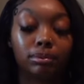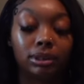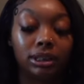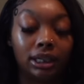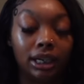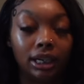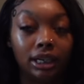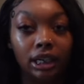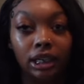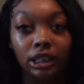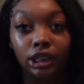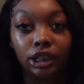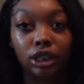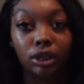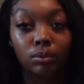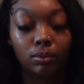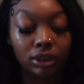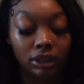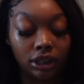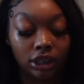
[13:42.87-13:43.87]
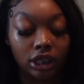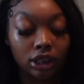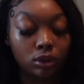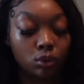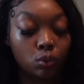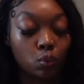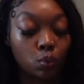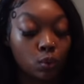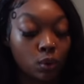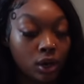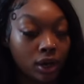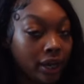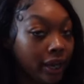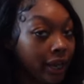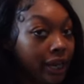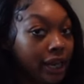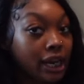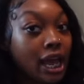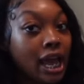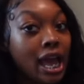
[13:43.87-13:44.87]
Shein this was just
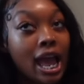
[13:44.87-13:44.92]
one.